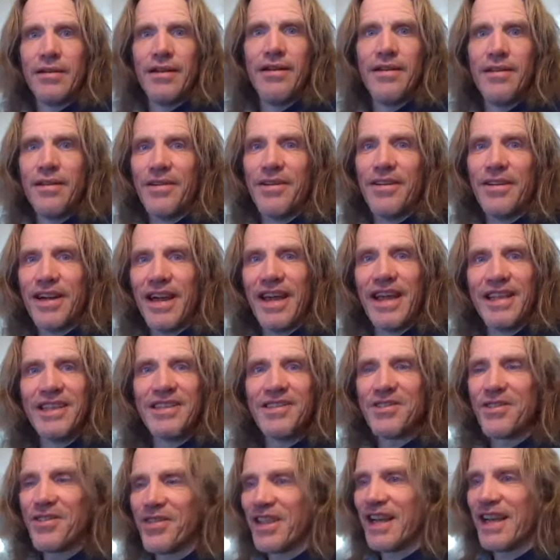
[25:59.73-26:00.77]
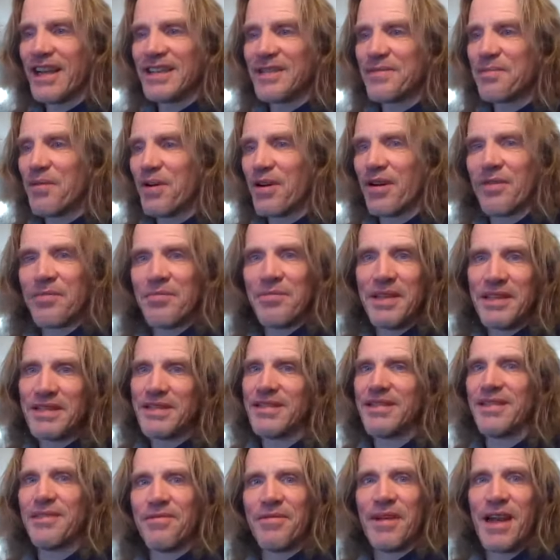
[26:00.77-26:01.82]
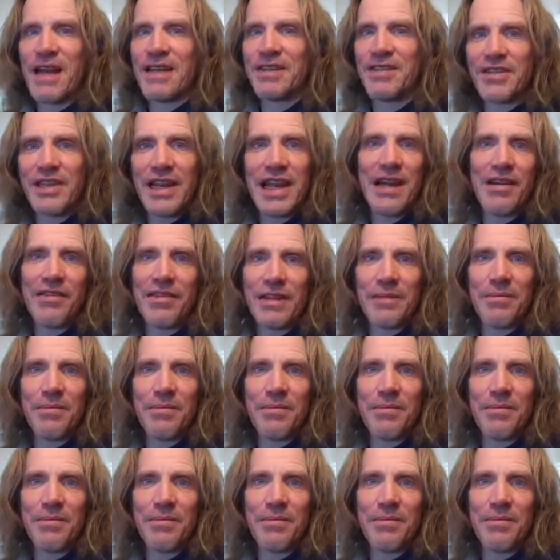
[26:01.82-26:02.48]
Alright, so that's part of missing the rationality